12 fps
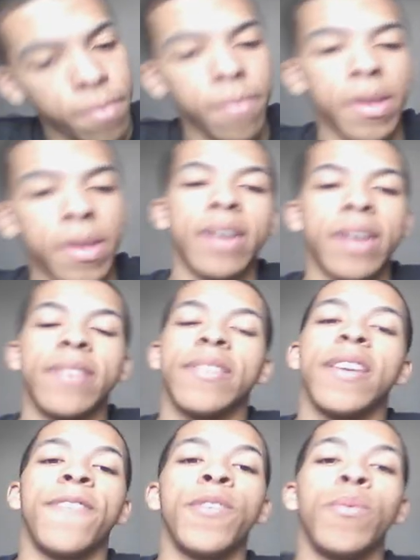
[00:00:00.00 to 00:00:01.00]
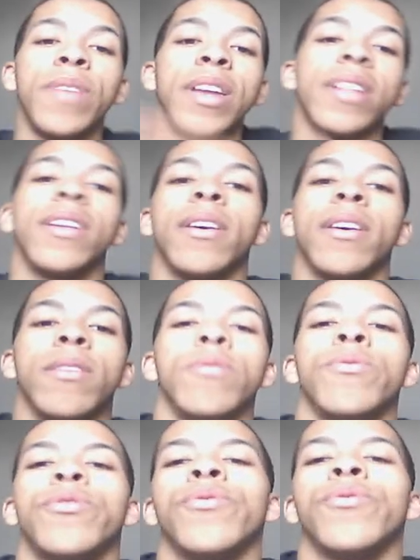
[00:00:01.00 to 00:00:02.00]
Because if you didn't
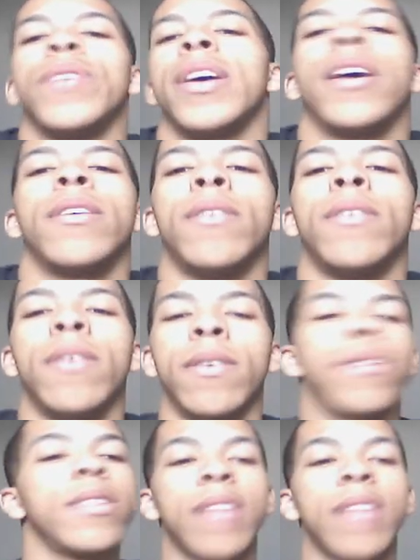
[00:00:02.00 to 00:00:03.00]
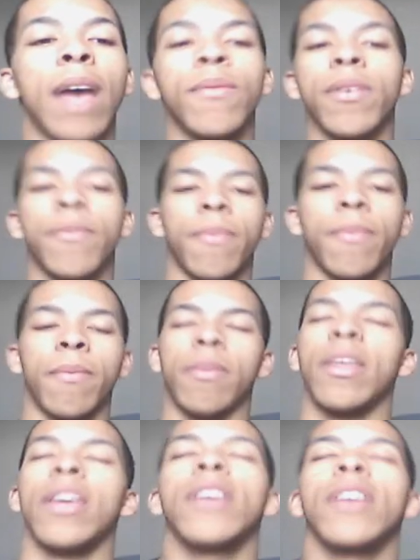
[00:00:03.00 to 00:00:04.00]
allude to it at all, that would
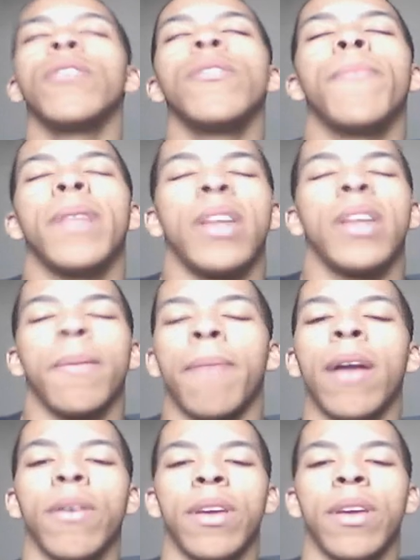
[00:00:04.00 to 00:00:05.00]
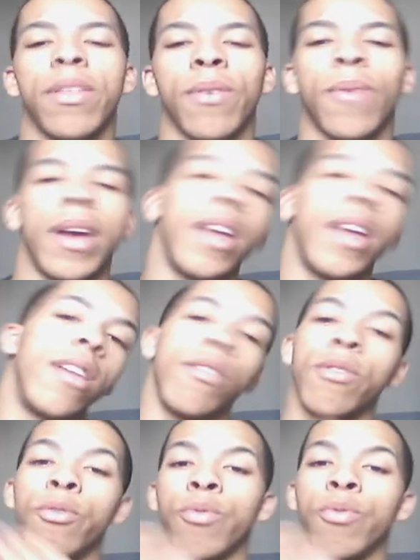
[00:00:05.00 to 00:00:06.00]
it could have been better either way. Either
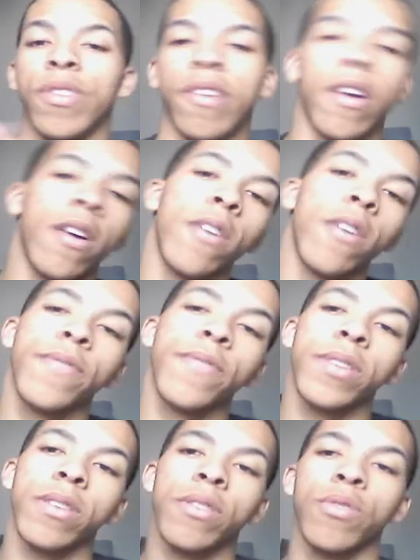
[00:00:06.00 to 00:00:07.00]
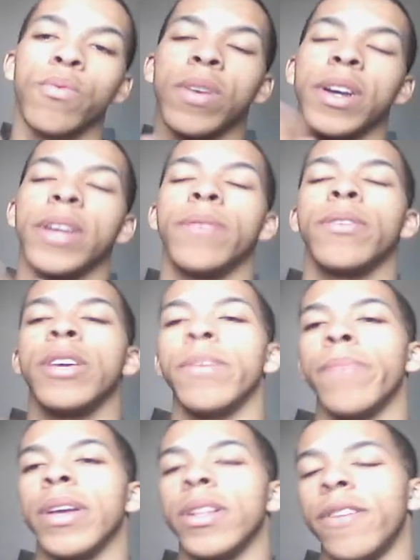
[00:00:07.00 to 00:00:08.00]
you resolved to what
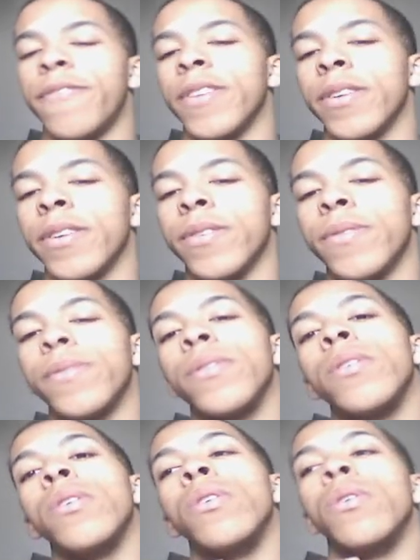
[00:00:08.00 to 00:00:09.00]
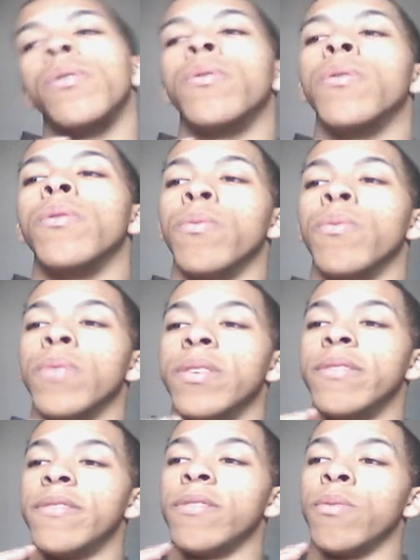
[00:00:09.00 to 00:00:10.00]
King Magnifico
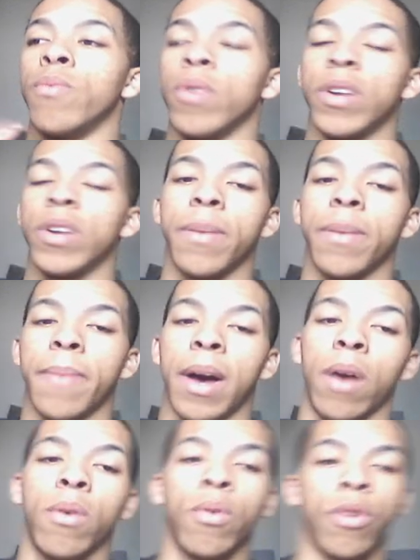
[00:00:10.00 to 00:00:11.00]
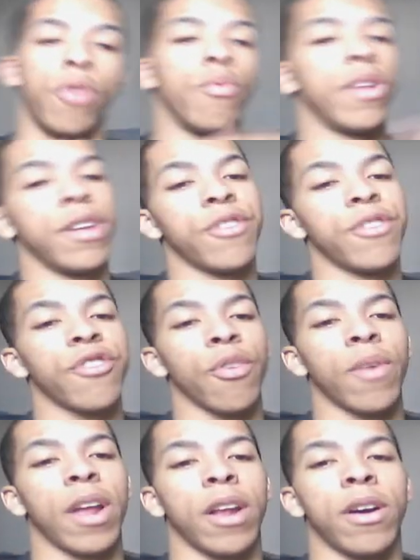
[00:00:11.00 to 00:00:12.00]
was worried about, or you didn't
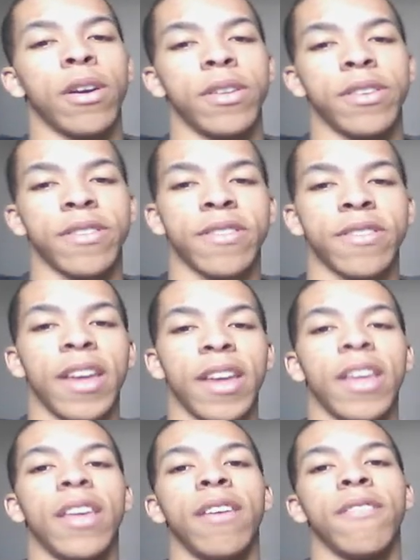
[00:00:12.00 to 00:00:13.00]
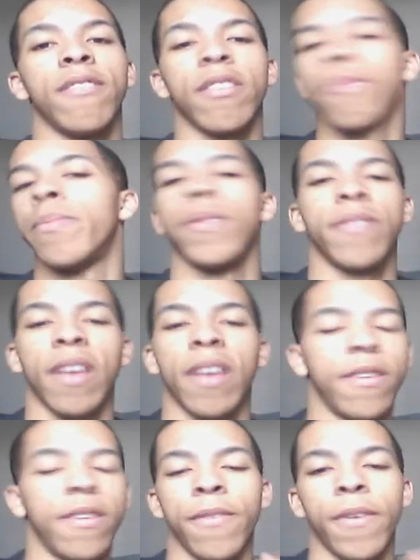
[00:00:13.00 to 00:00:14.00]
show it at all and just say he's just
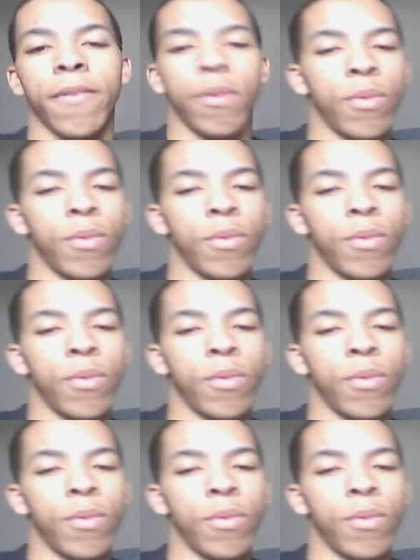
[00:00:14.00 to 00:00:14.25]
possessive of the